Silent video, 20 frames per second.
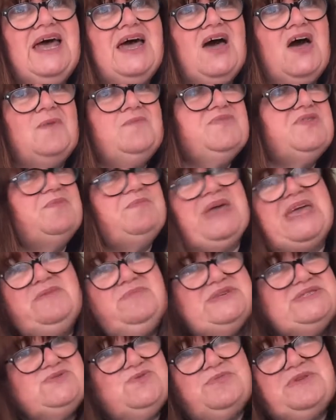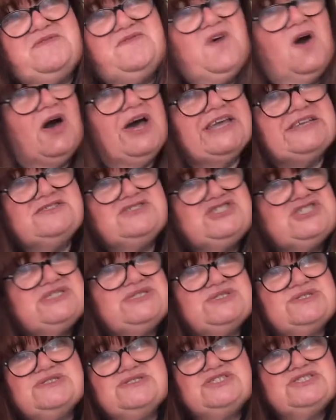The babies will be fine.
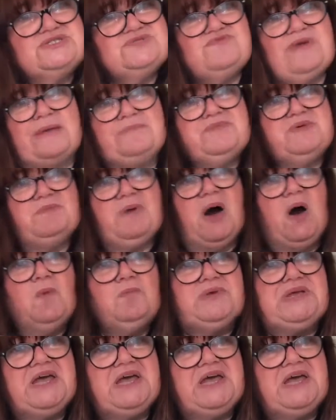Just wrap them up.